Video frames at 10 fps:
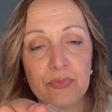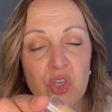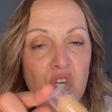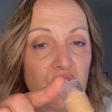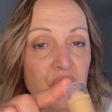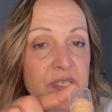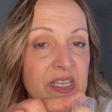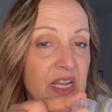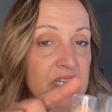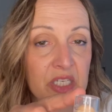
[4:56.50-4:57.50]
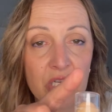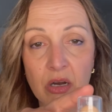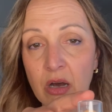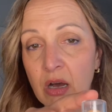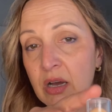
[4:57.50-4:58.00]
you can use that under your
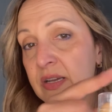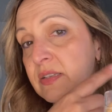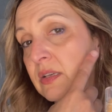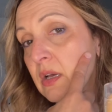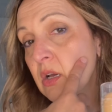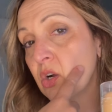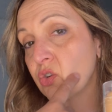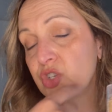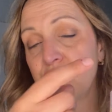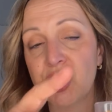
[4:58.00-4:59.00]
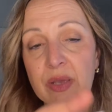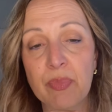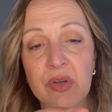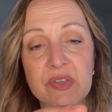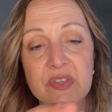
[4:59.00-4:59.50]
eyes, across your
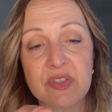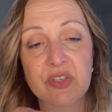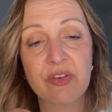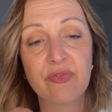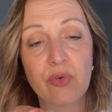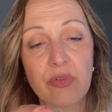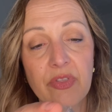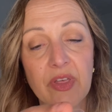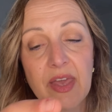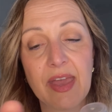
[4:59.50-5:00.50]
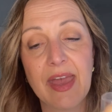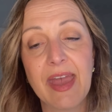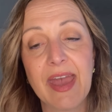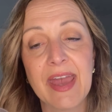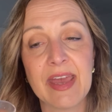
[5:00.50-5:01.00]
cheekbones and so forth.
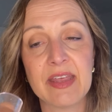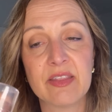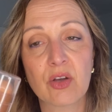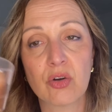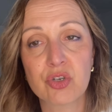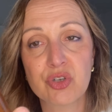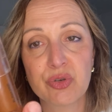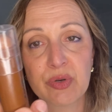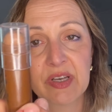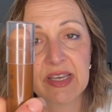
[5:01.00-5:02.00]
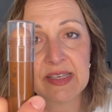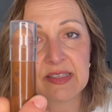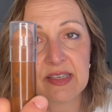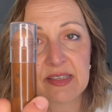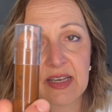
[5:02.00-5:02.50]
And the contour is
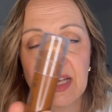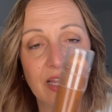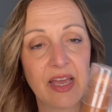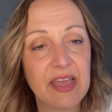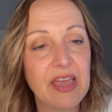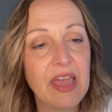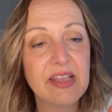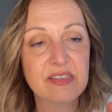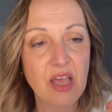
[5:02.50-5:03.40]
this color. It's